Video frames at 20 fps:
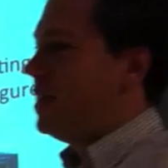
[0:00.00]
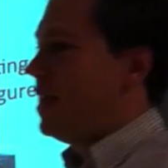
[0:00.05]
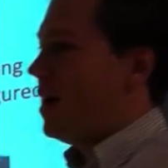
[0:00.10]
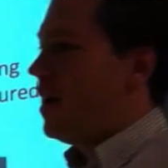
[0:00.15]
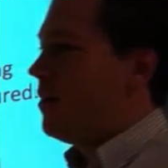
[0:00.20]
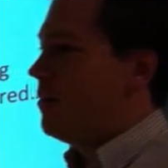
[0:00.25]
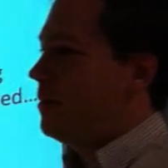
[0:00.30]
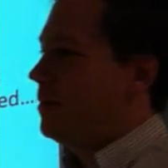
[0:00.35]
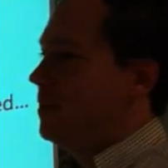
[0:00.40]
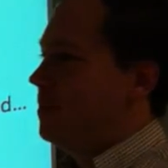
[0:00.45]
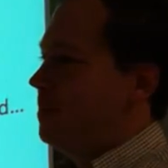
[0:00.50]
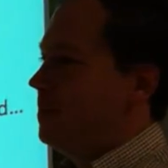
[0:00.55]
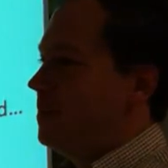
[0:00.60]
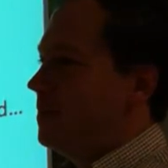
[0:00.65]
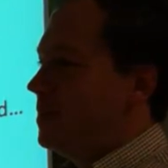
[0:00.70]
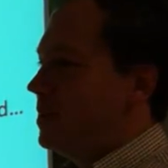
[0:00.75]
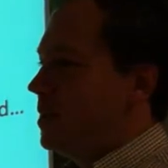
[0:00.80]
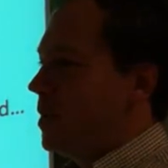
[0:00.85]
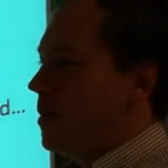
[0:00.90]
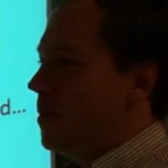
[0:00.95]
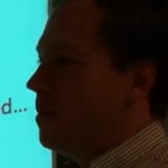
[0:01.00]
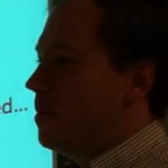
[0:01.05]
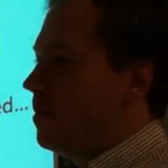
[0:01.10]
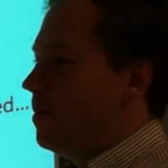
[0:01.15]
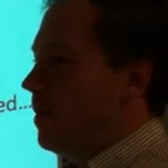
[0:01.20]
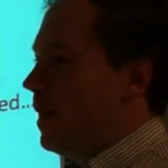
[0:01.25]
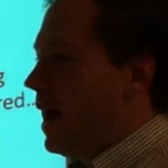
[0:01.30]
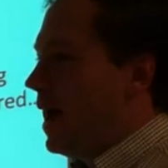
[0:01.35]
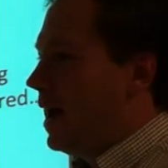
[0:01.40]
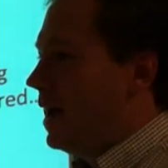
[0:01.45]
stuff. So
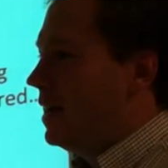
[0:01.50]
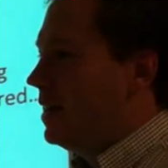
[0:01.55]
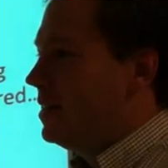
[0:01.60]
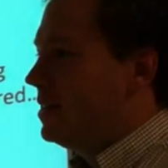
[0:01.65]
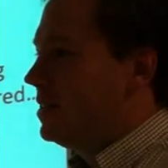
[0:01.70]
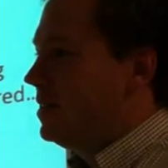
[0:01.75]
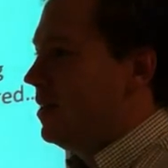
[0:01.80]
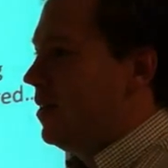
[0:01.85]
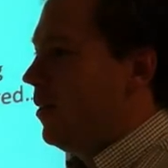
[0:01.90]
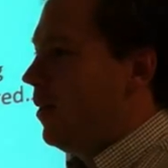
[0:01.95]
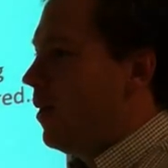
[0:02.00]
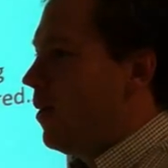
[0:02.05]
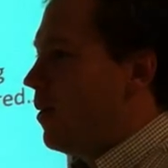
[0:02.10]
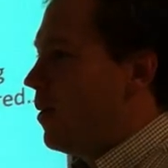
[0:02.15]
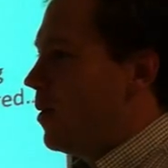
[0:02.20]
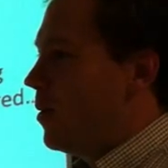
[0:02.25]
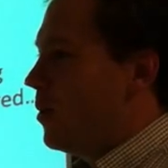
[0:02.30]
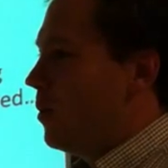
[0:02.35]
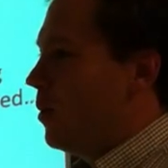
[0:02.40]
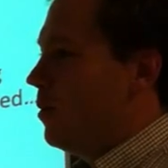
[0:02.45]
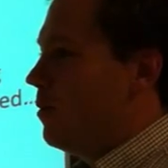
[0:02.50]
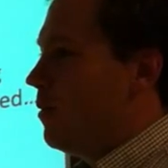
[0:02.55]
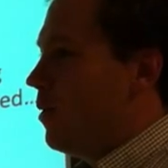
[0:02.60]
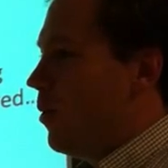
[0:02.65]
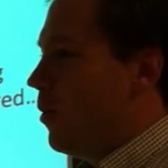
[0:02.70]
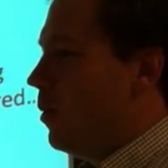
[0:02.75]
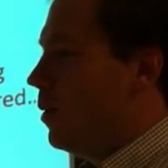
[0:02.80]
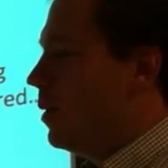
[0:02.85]
packets no longer were